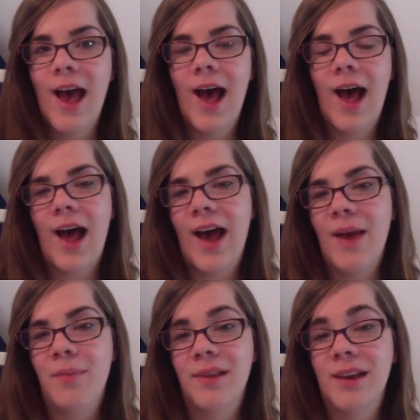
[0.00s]
I
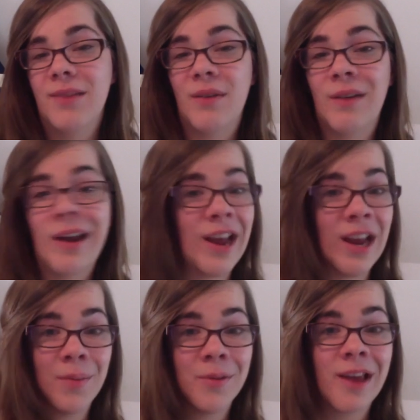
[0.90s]
believe I read
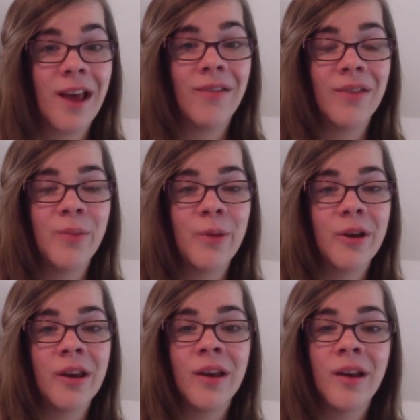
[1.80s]
80% of this
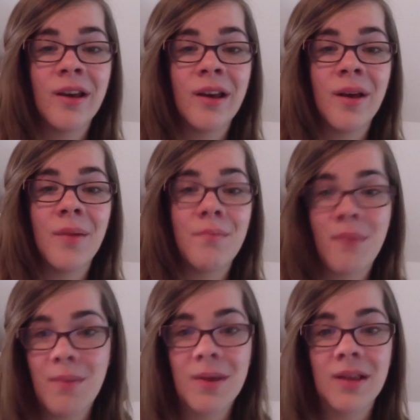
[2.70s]
book,
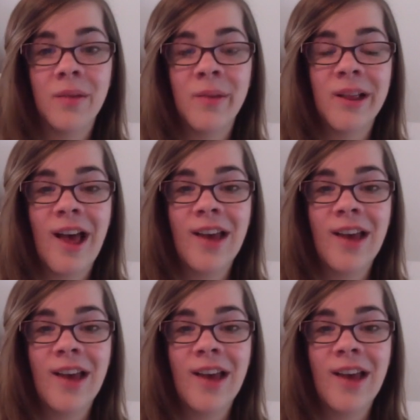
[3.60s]
maybe a little bit less,